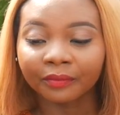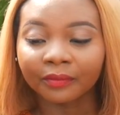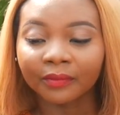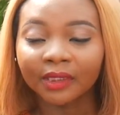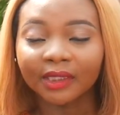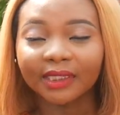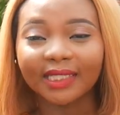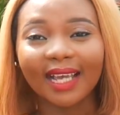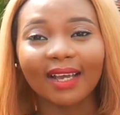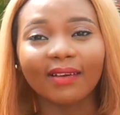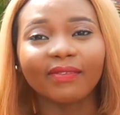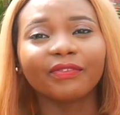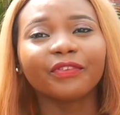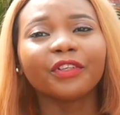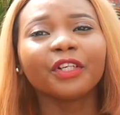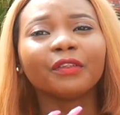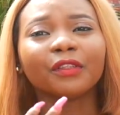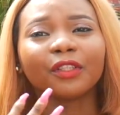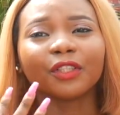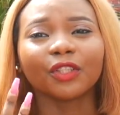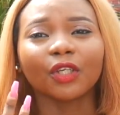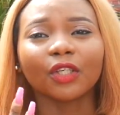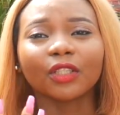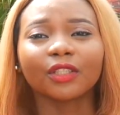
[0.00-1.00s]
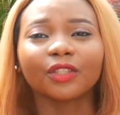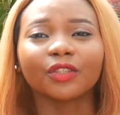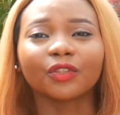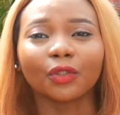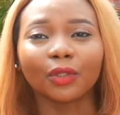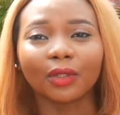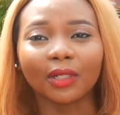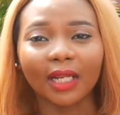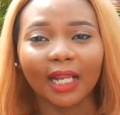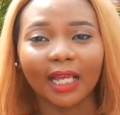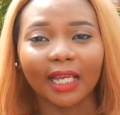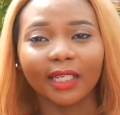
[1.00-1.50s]
there are free resources
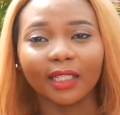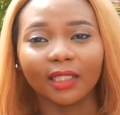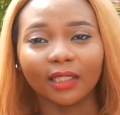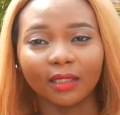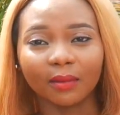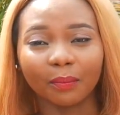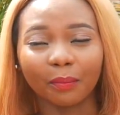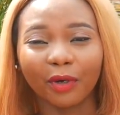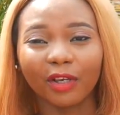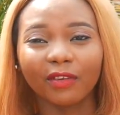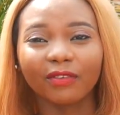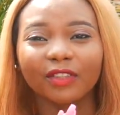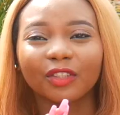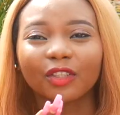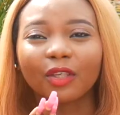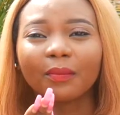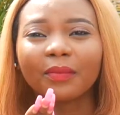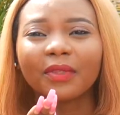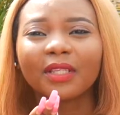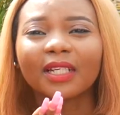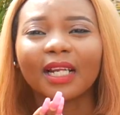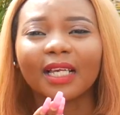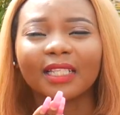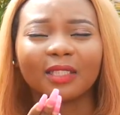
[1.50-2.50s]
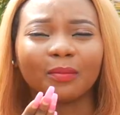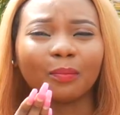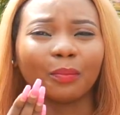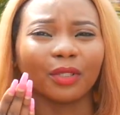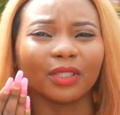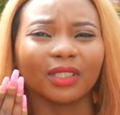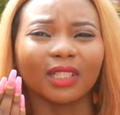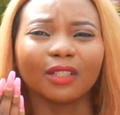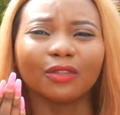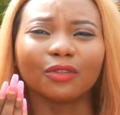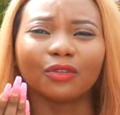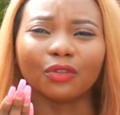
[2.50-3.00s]
online, but if it's something that's
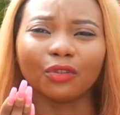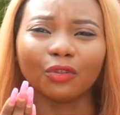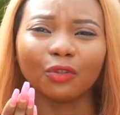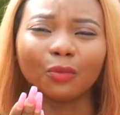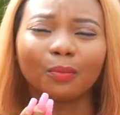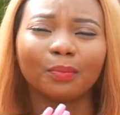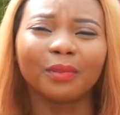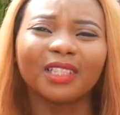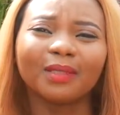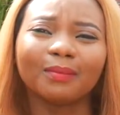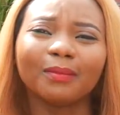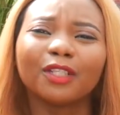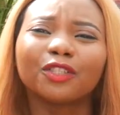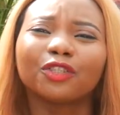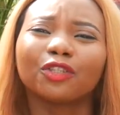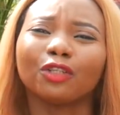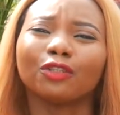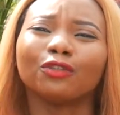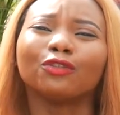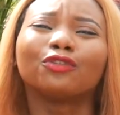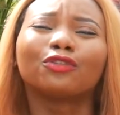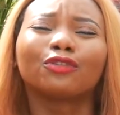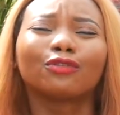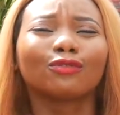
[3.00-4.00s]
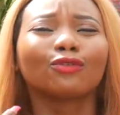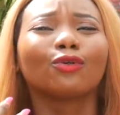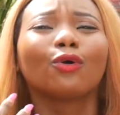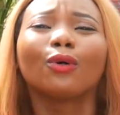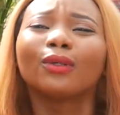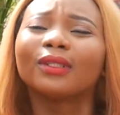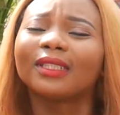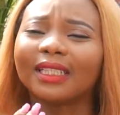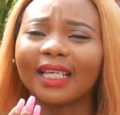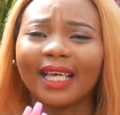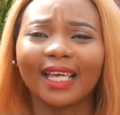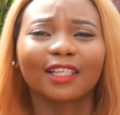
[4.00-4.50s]
important to you, please make sure you
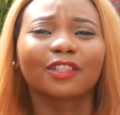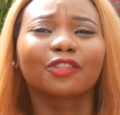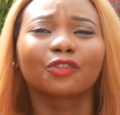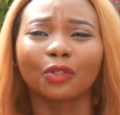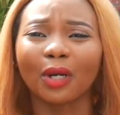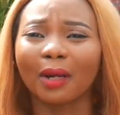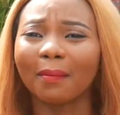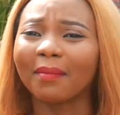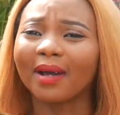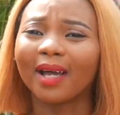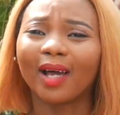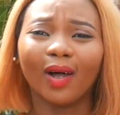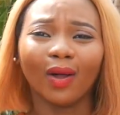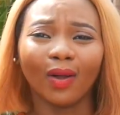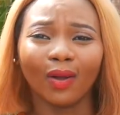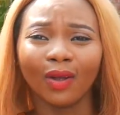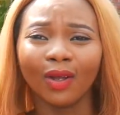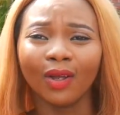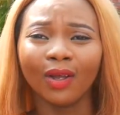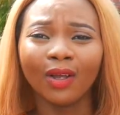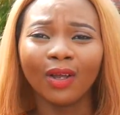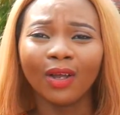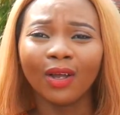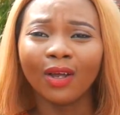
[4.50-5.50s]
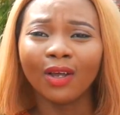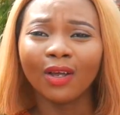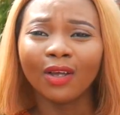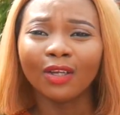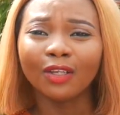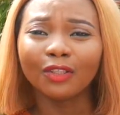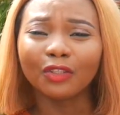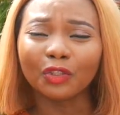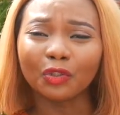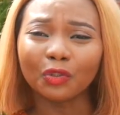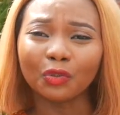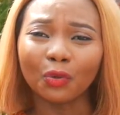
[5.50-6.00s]
go the extra mile.
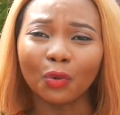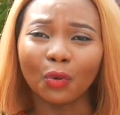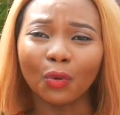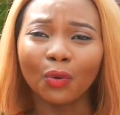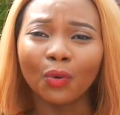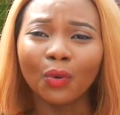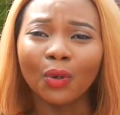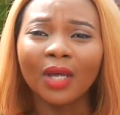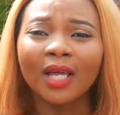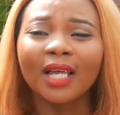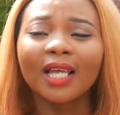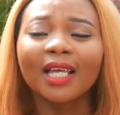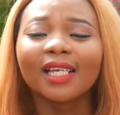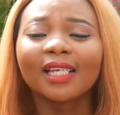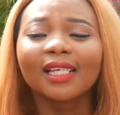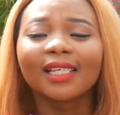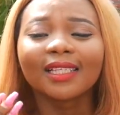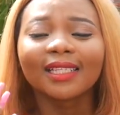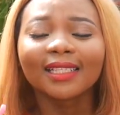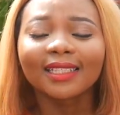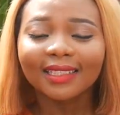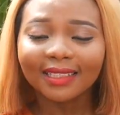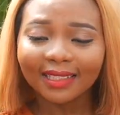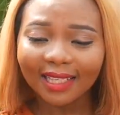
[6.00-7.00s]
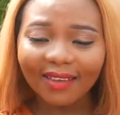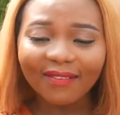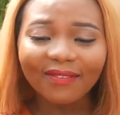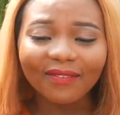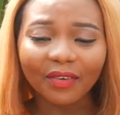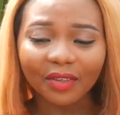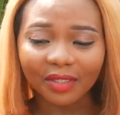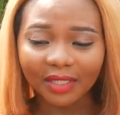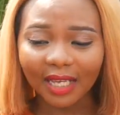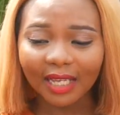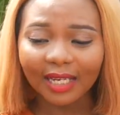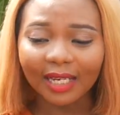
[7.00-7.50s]
You know, save
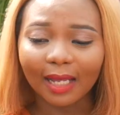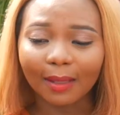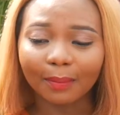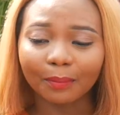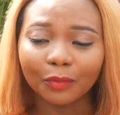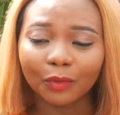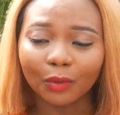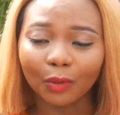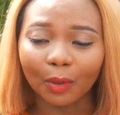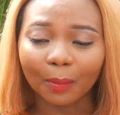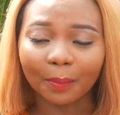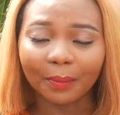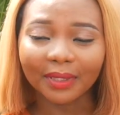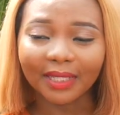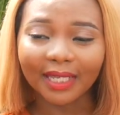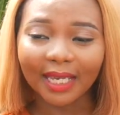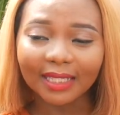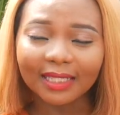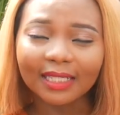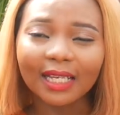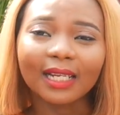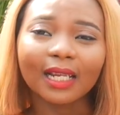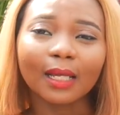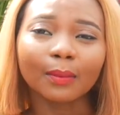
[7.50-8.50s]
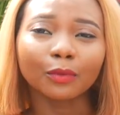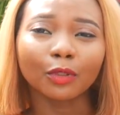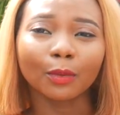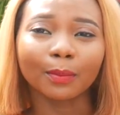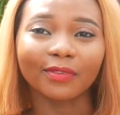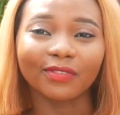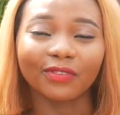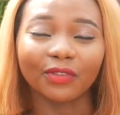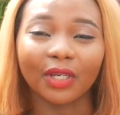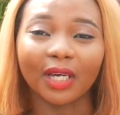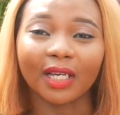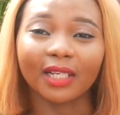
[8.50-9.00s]
for that laptop. Get that laptop
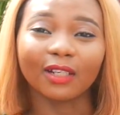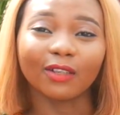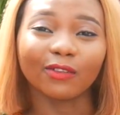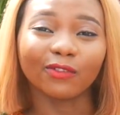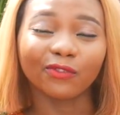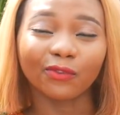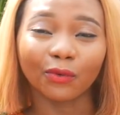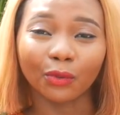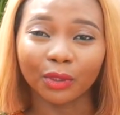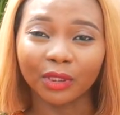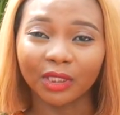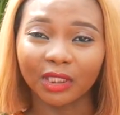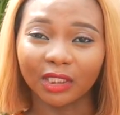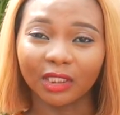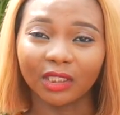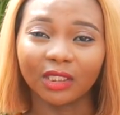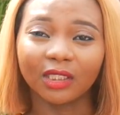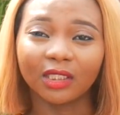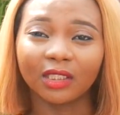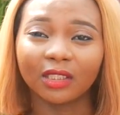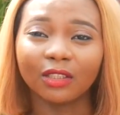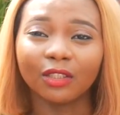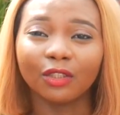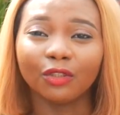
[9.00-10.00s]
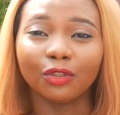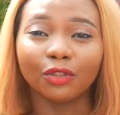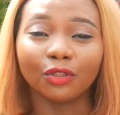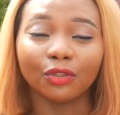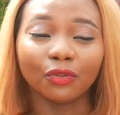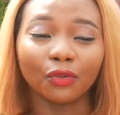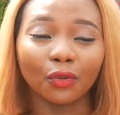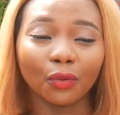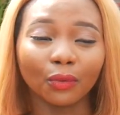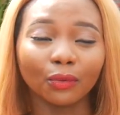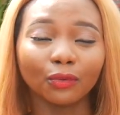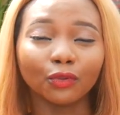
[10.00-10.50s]
if you can afford it. You
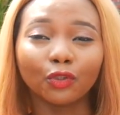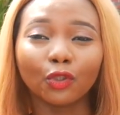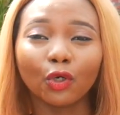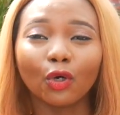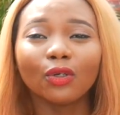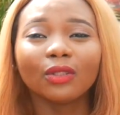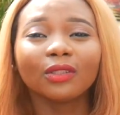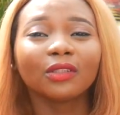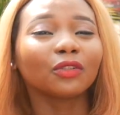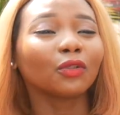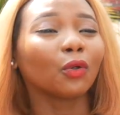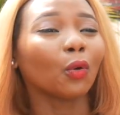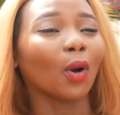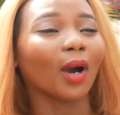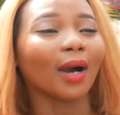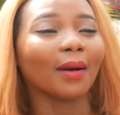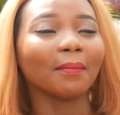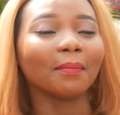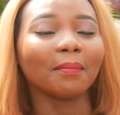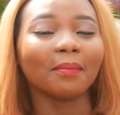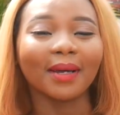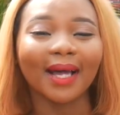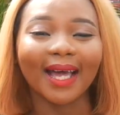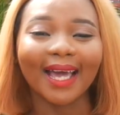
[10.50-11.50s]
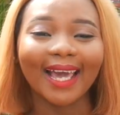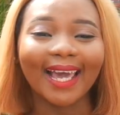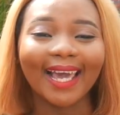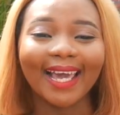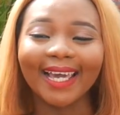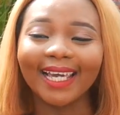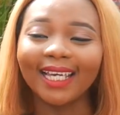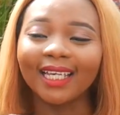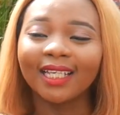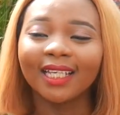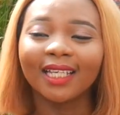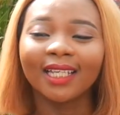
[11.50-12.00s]
know, don't go and
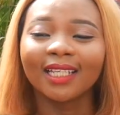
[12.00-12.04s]
buy